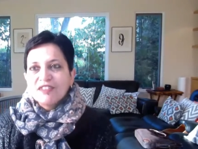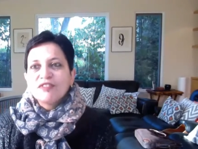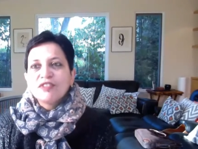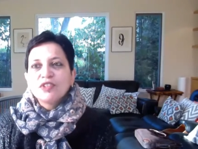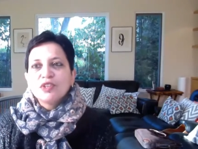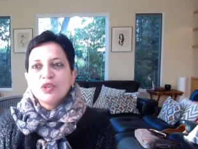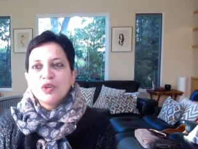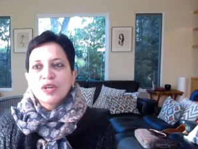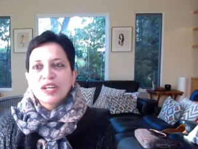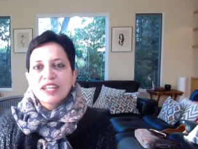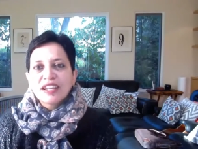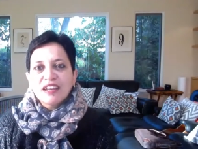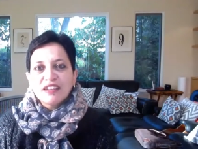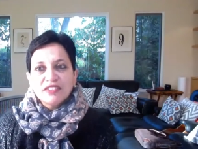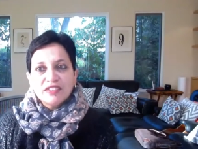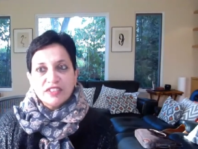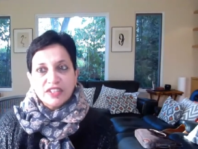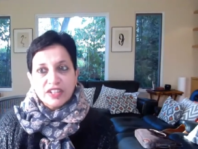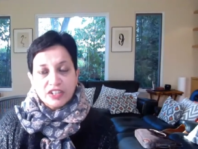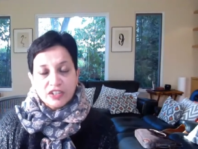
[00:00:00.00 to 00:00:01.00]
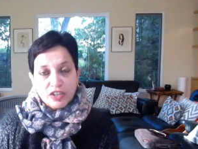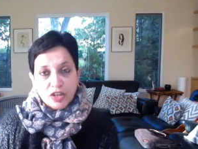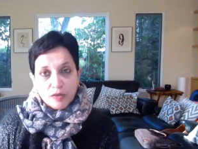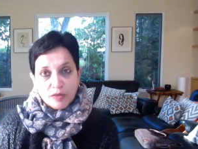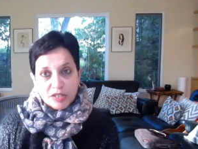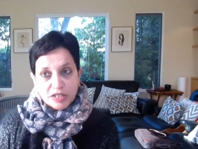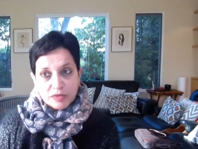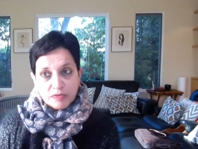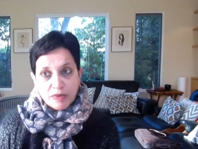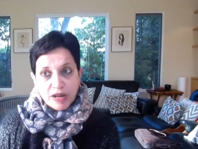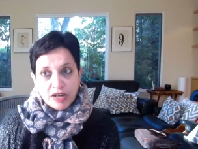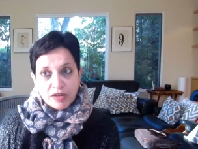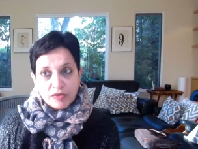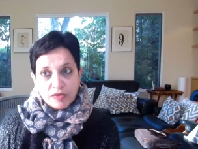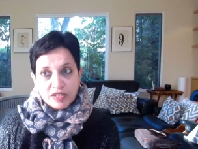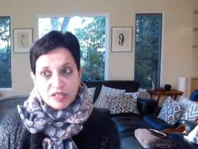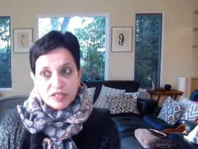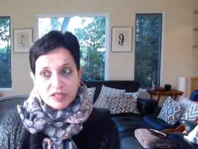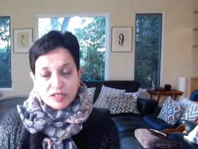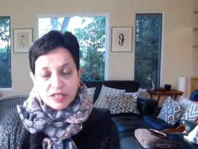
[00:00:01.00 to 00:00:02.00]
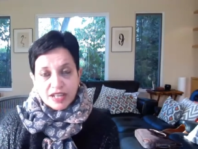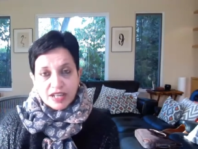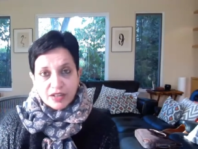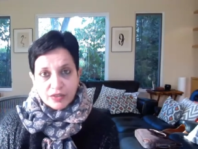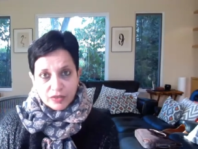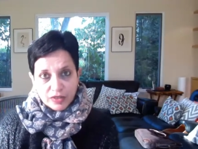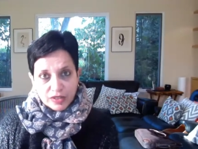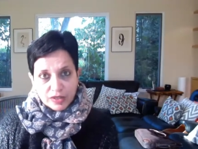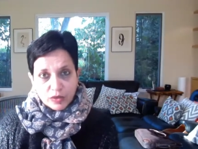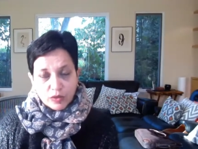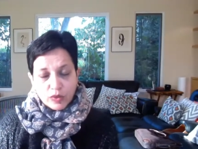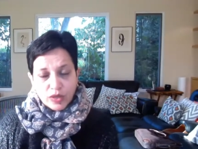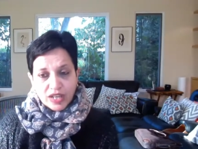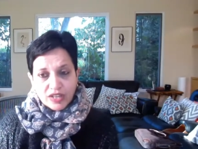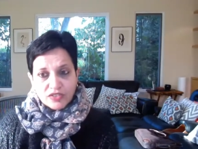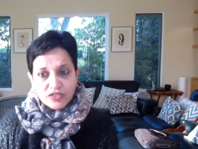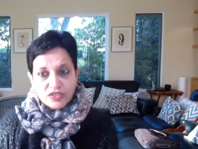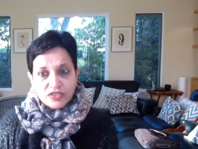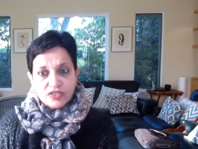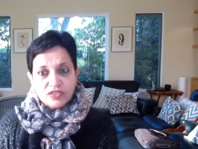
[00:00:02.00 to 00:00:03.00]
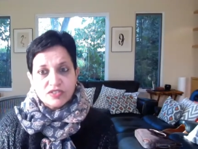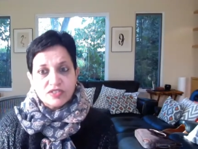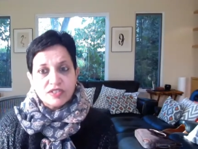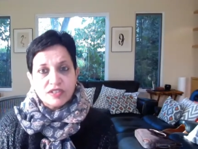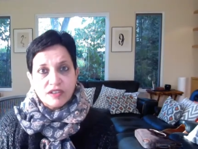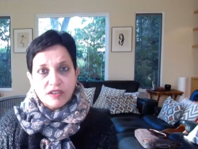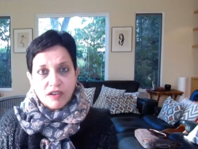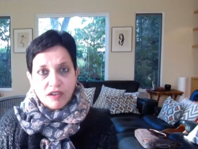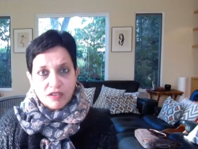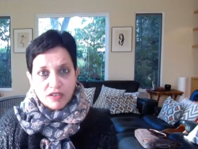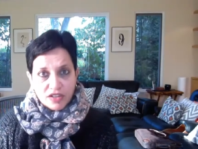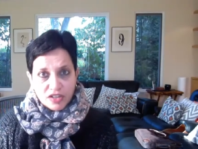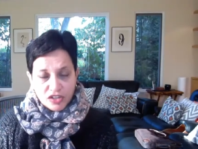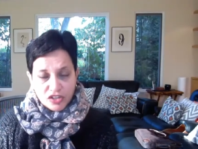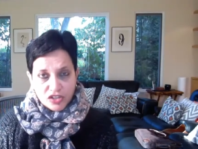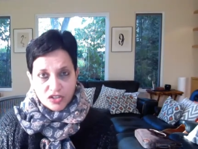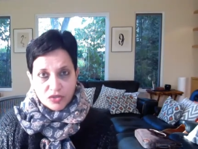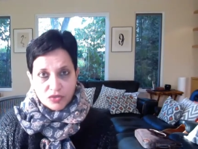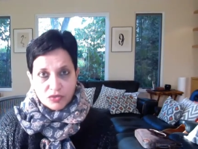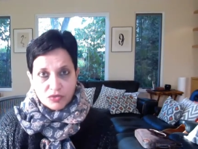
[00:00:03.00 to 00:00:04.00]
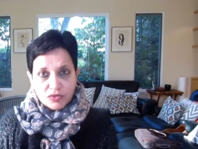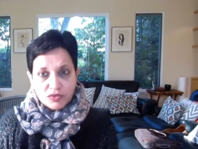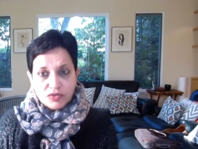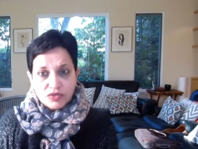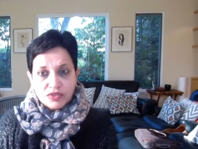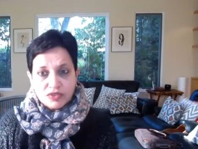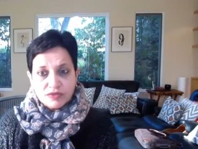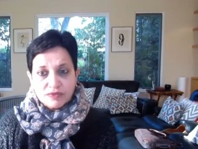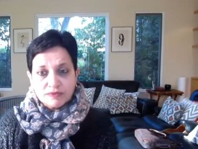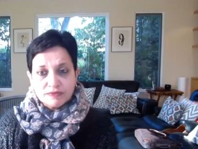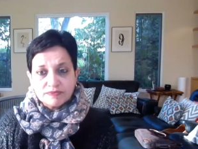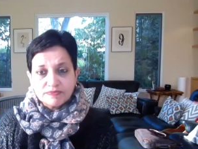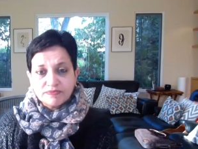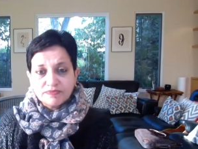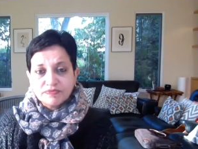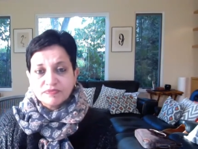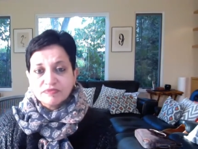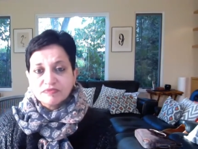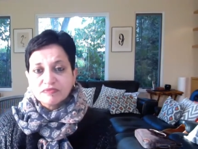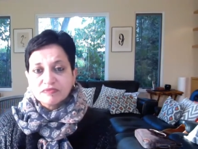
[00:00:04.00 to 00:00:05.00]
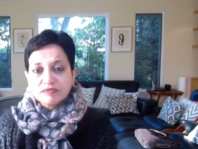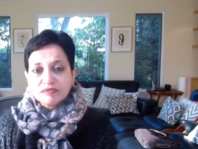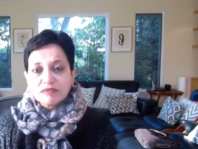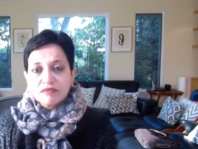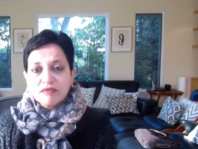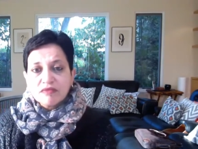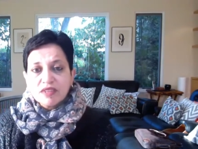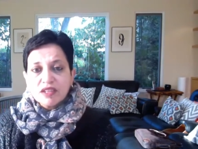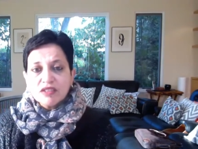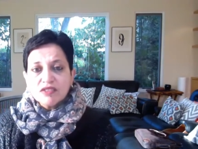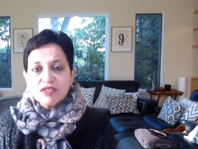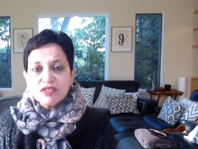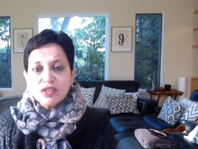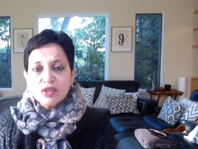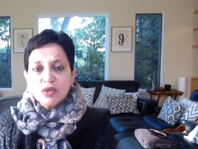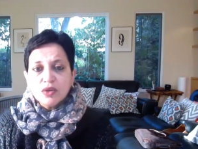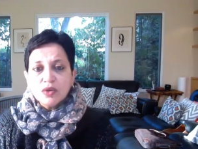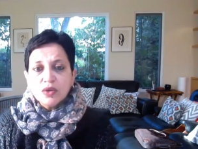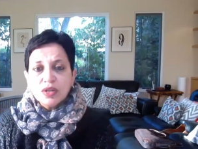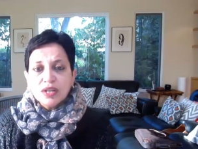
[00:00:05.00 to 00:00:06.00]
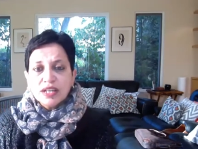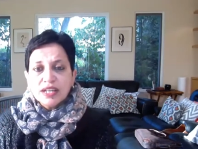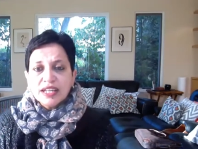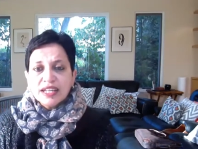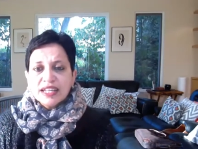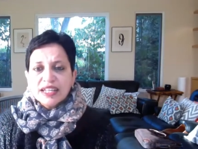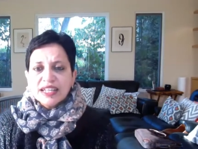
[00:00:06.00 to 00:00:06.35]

if you look at other economics parameters like real wages, there are issues. So,